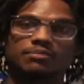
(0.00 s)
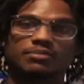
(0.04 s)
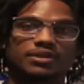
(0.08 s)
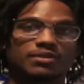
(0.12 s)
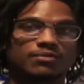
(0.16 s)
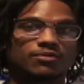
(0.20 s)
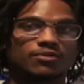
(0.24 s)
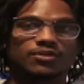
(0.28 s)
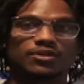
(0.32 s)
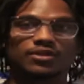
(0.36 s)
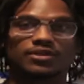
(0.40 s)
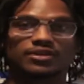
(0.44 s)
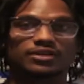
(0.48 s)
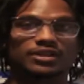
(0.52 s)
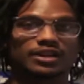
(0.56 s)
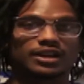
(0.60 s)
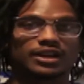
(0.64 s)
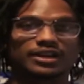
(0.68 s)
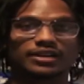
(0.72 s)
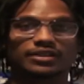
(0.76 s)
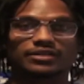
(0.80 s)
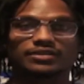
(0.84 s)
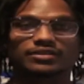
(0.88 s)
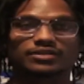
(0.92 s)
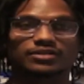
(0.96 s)
be more than
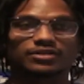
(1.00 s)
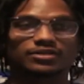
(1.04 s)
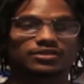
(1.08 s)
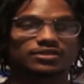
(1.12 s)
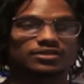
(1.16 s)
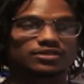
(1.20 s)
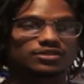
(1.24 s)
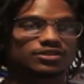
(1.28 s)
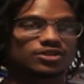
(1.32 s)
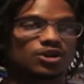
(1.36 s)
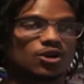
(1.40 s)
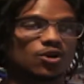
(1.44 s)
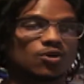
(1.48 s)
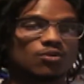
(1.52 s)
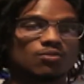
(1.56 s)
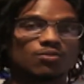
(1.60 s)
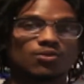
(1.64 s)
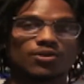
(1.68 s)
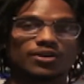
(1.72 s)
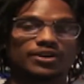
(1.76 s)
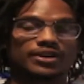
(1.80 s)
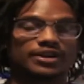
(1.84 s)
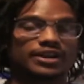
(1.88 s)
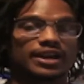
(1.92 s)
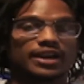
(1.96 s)
like 2
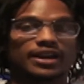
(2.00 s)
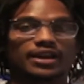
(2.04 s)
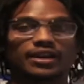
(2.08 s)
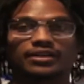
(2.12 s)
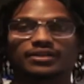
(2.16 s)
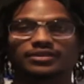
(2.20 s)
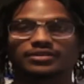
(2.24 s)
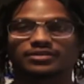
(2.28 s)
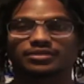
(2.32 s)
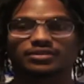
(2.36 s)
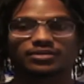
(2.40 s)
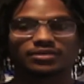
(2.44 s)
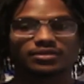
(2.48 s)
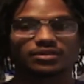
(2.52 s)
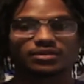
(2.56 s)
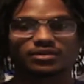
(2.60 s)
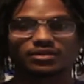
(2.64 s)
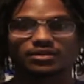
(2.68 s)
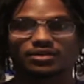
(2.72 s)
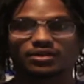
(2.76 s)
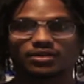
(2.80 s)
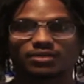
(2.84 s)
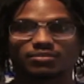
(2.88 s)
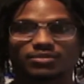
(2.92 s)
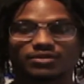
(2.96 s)
more days
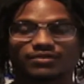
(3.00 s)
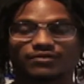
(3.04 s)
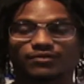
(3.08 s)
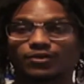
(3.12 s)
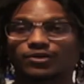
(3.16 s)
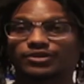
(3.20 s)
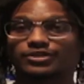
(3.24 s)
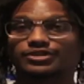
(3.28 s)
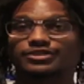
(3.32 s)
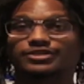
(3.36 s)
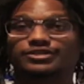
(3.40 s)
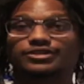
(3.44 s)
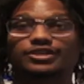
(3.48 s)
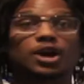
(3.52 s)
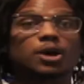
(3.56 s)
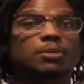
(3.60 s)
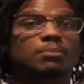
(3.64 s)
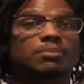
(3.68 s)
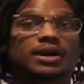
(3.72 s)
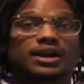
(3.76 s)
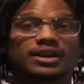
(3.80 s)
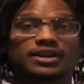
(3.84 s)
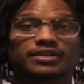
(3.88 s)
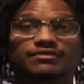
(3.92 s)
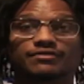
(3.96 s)
before
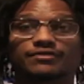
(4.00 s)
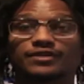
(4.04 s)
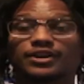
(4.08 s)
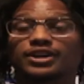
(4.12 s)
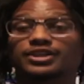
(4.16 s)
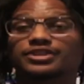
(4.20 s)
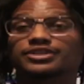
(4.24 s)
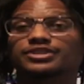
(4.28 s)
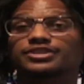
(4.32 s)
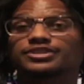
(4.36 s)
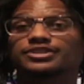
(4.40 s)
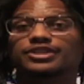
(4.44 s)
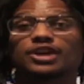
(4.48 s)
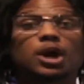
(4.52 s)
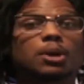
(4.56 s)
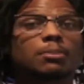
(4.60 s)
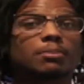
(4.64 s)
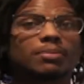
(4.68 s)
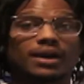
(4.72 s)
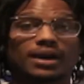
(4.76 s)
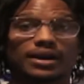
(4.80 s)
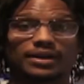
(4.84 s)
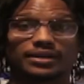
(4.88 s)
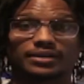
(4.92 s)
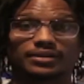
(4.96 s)
somebody fucks
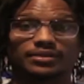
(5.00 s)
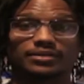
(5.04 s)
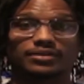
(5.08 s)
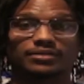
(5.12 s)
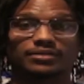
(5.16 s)
somebody.